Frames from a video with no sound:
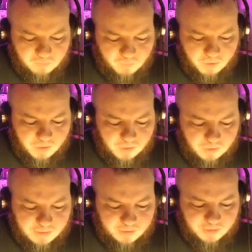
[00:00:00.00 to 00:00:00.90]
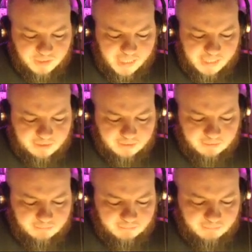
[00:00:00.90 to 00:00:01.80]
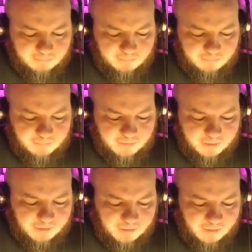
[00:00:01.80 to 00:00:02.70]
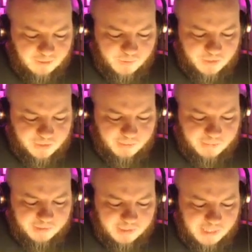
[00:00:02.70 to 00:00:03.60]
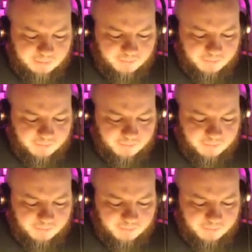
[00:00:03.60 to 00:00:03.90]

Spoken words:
We'll call it just that, and wish I remembered the name.